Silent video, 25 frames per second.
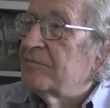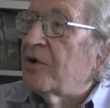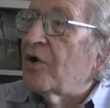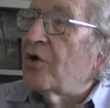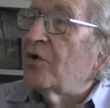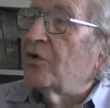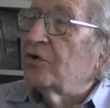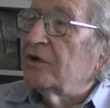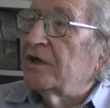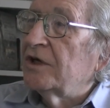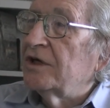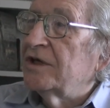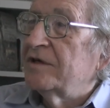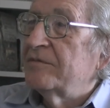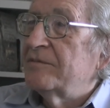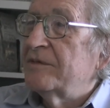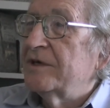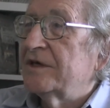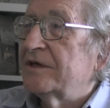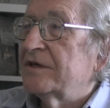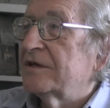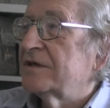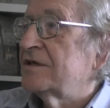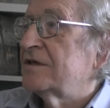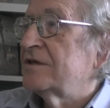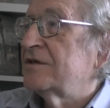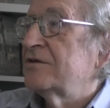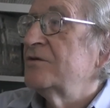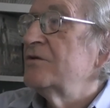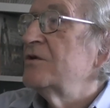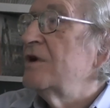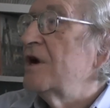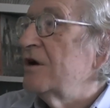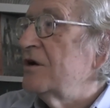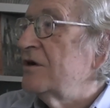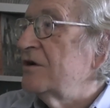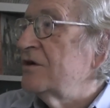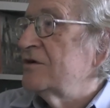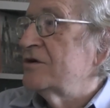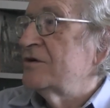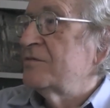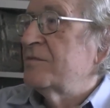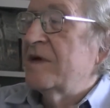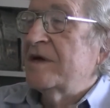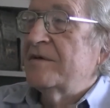Poland, because who knows,